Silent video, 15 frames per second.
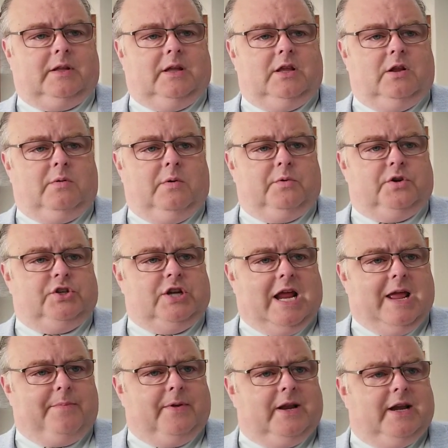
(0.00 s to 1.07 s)
you know, we were
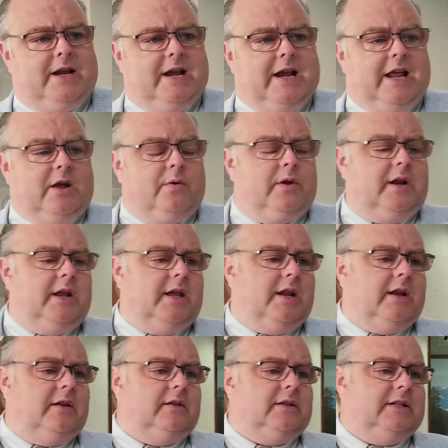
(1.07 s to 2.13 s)
shapen in iniquity and
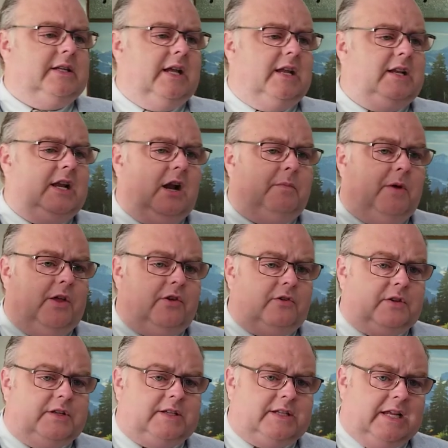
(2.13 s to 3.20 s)
in sin did our mother
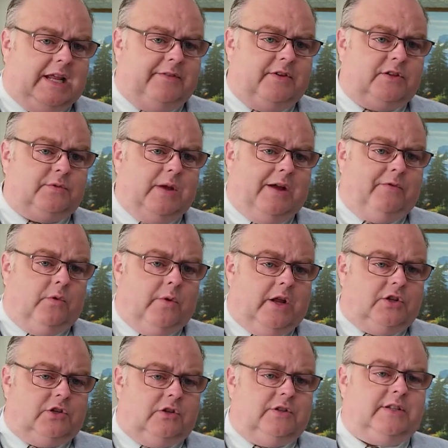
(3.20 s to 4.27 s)
conceive us. We have
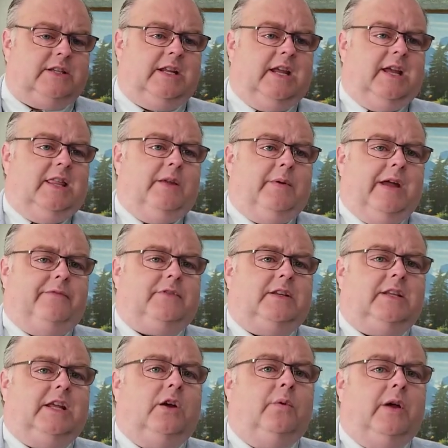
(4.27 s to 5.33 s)
original sin that we have to
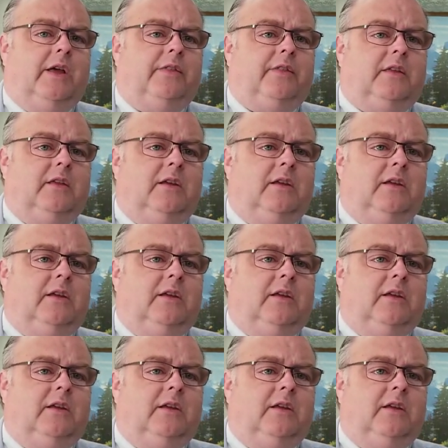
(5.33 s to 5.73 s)
deal with.